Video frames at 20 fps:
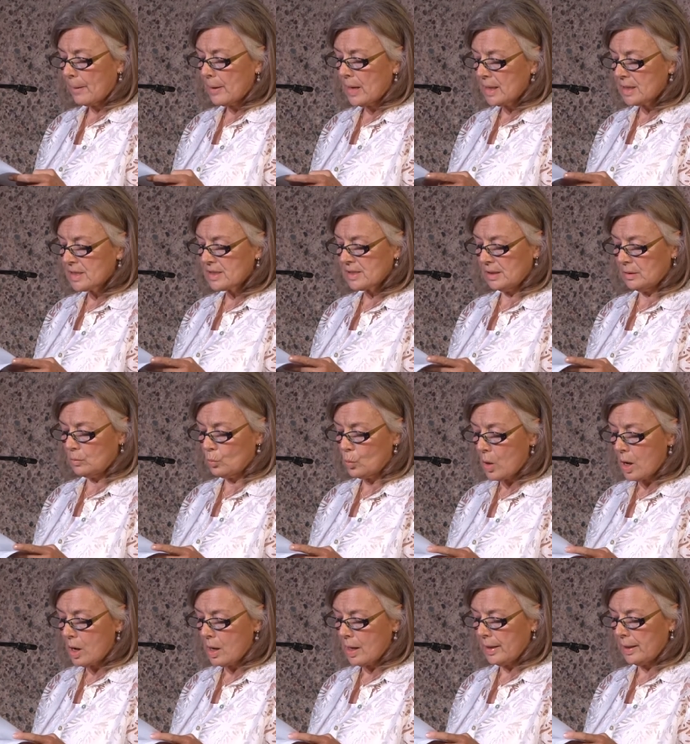X and
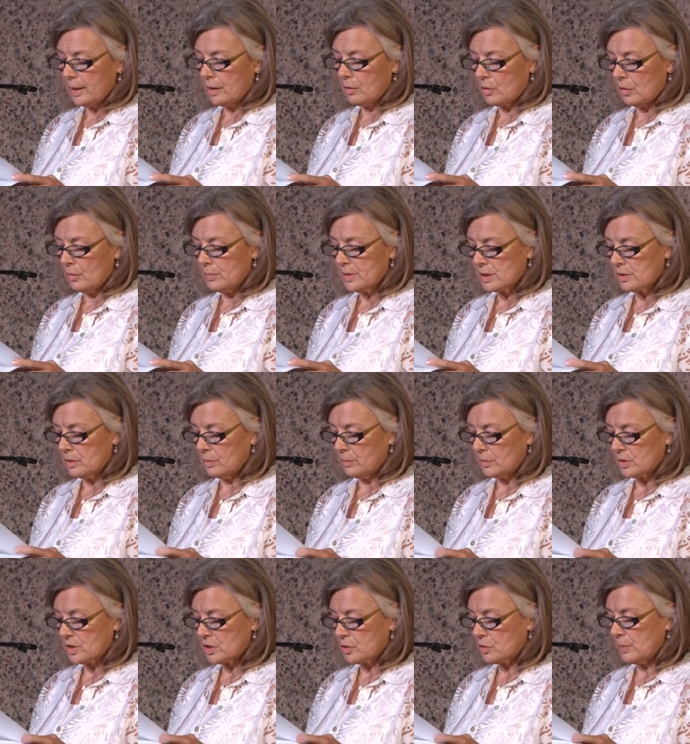Y chromosomal
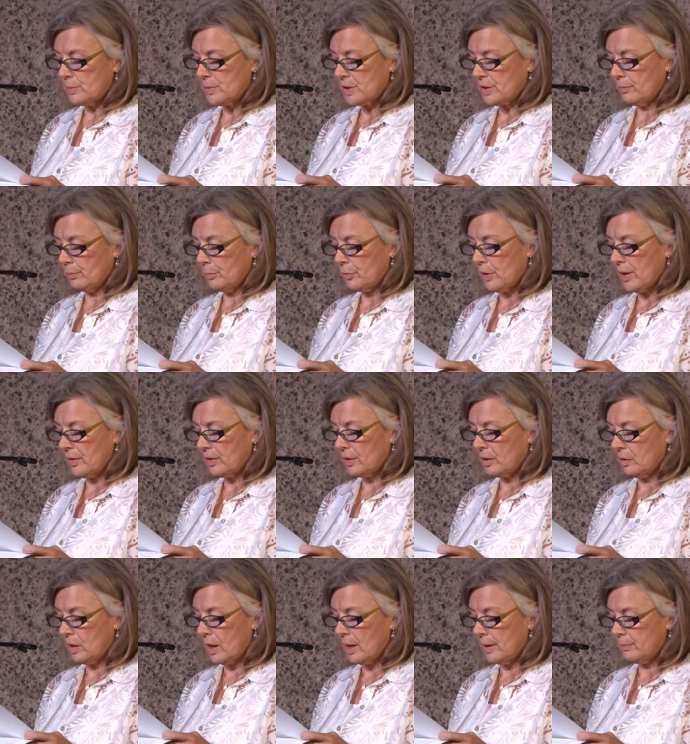strips of breath
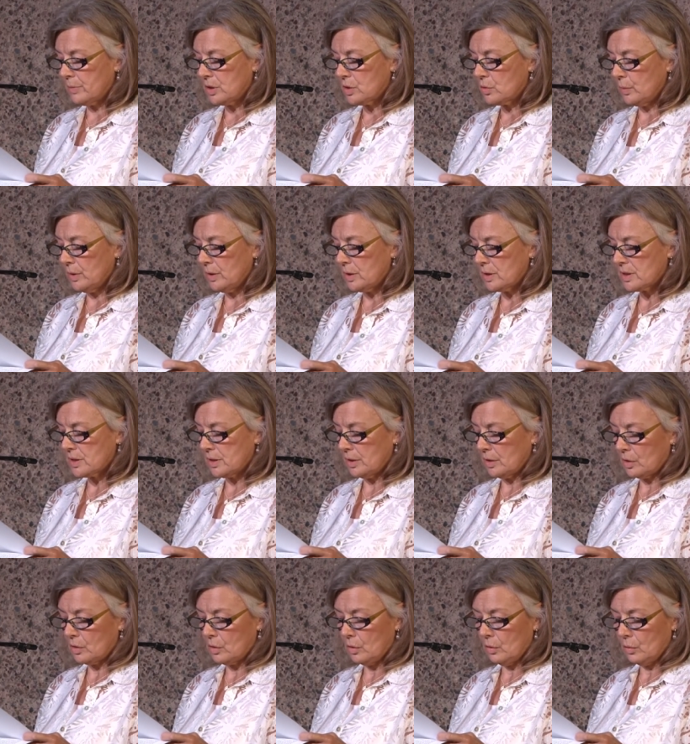climbed between us in the
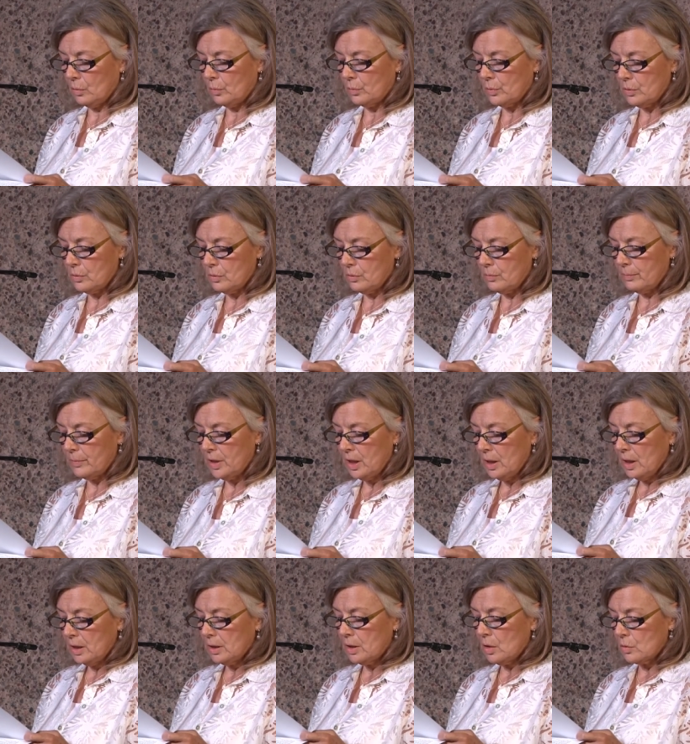cold room.
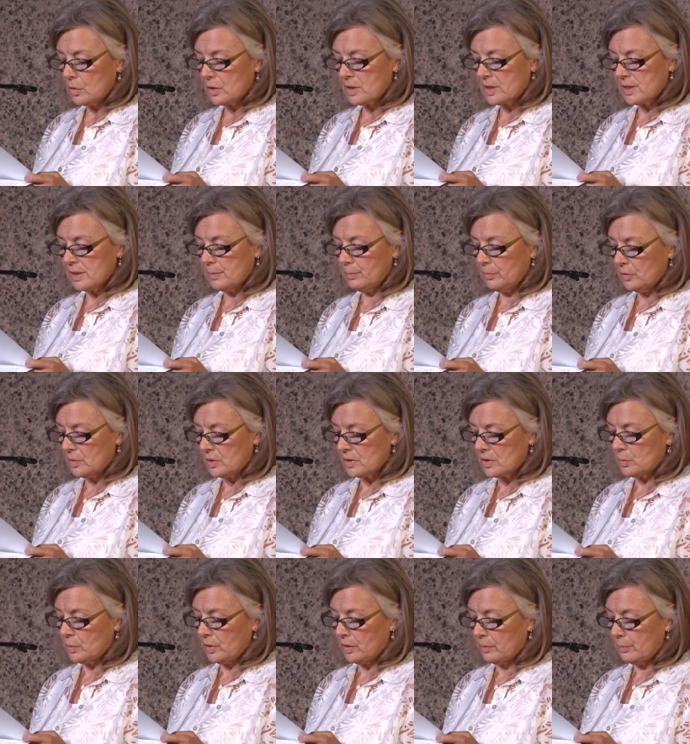Yolk symbols
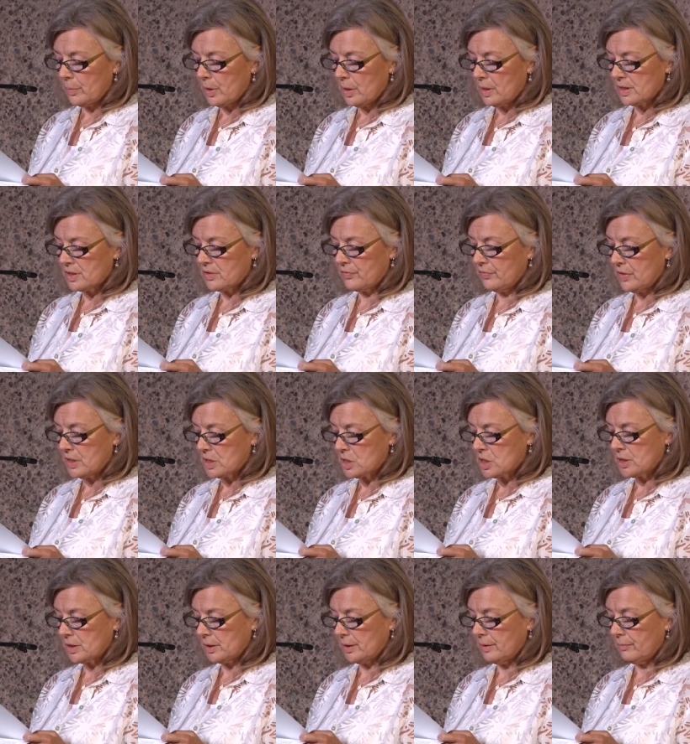with embossed fish
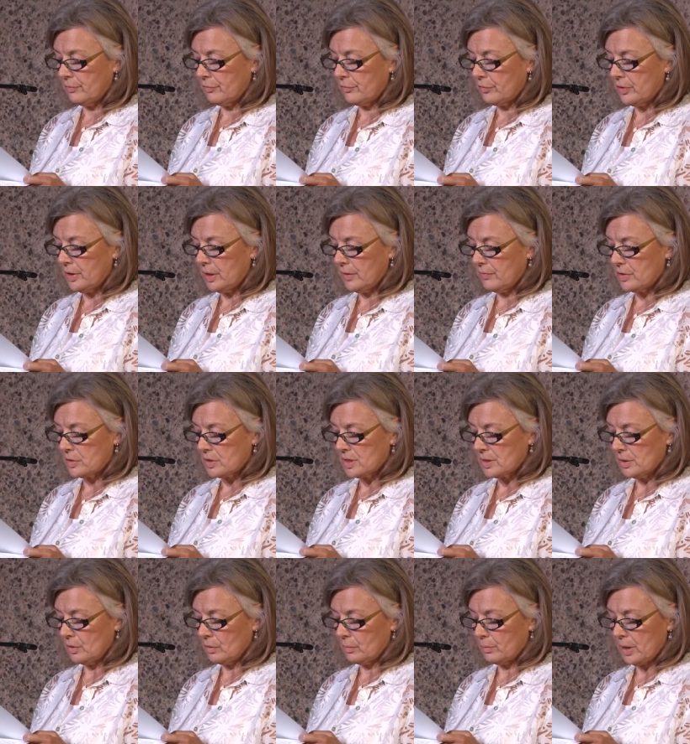slipped free of their
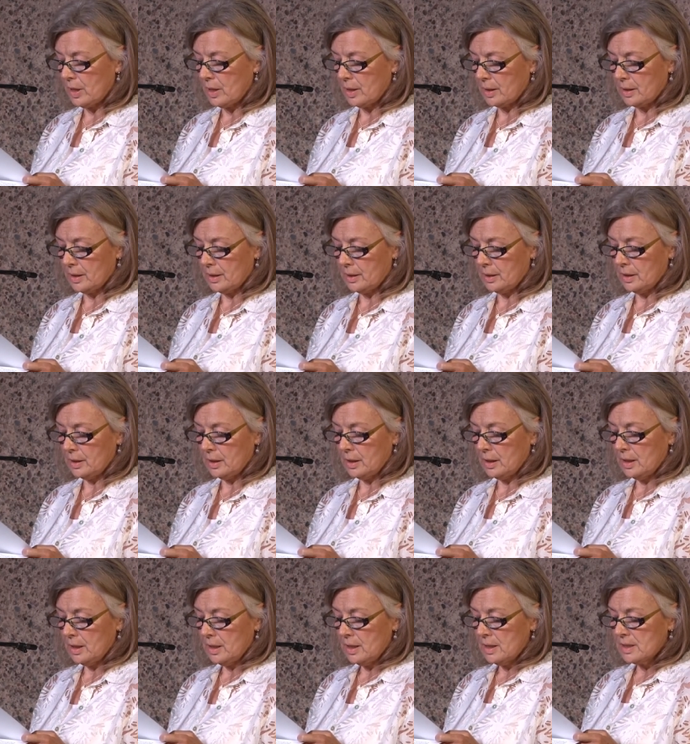silk pocket.
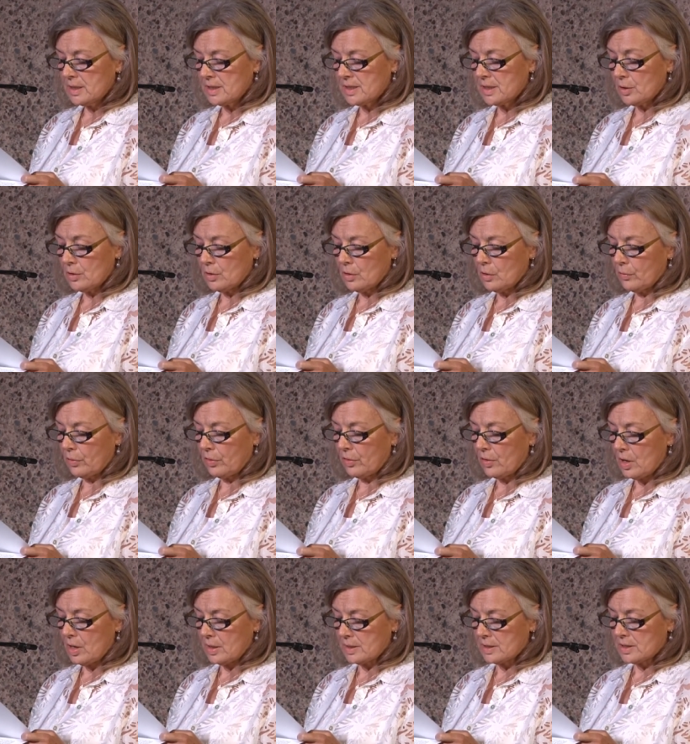Zero
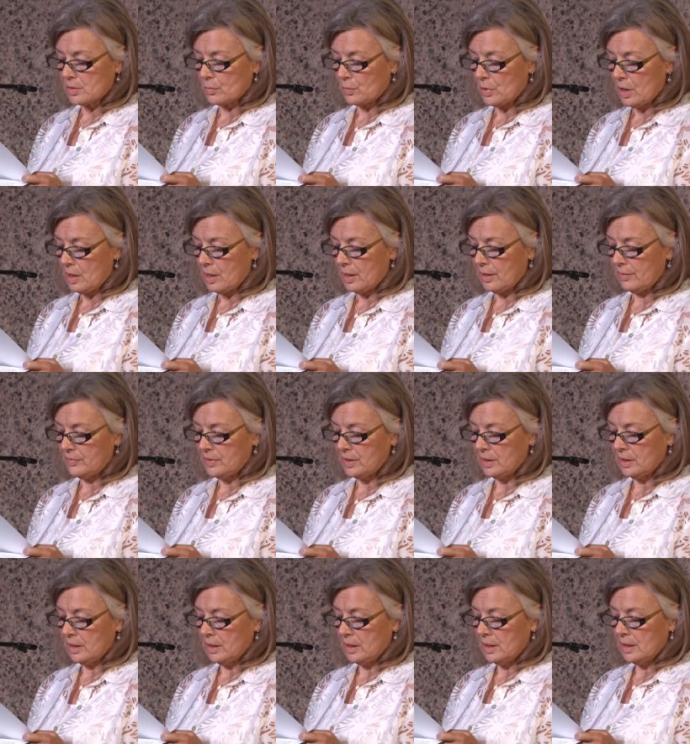thoughts arrived,
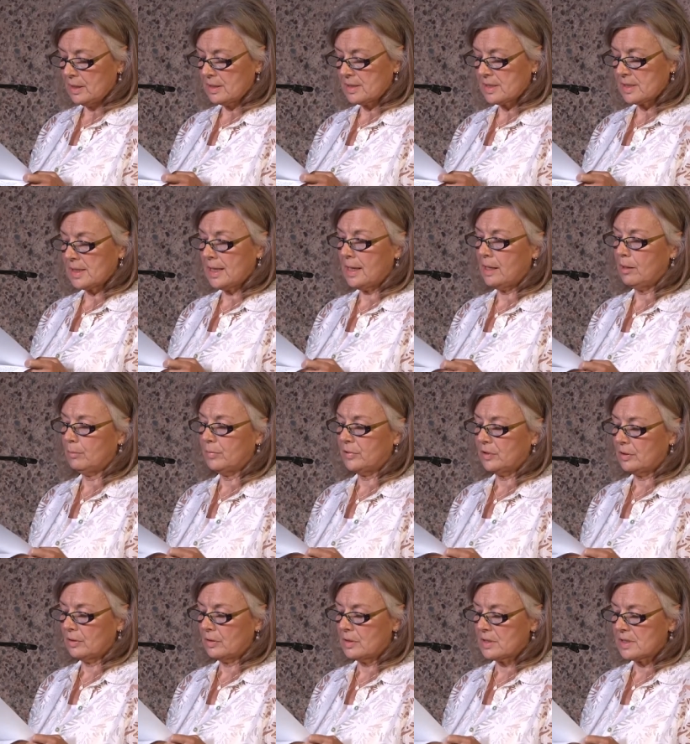
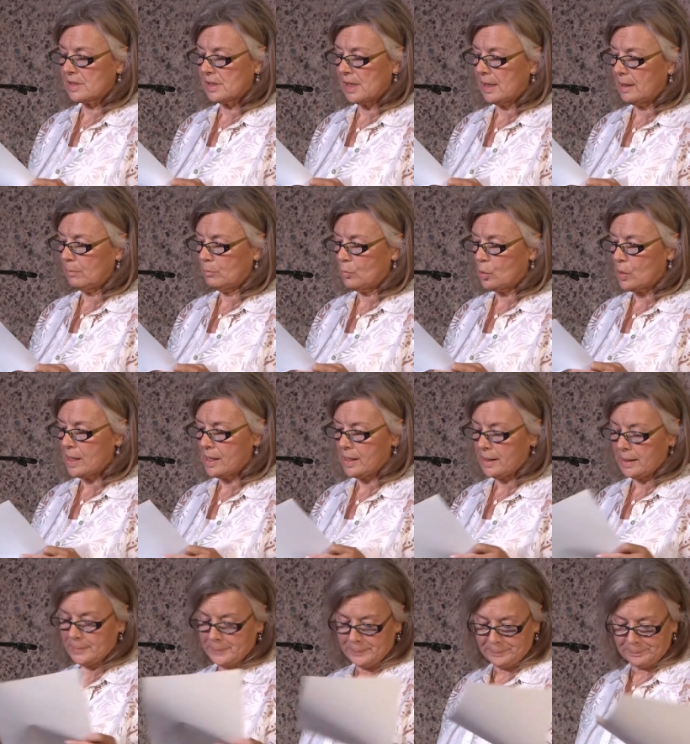escaped the same
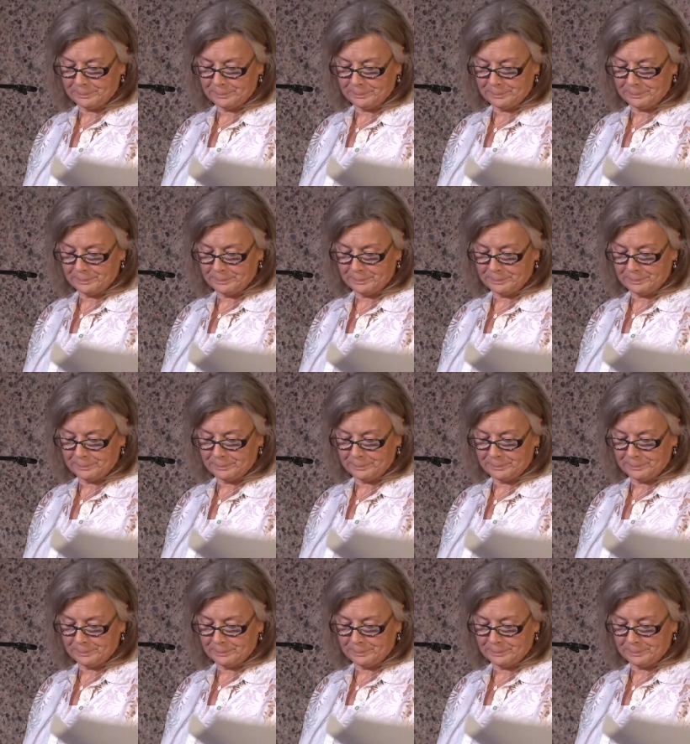way.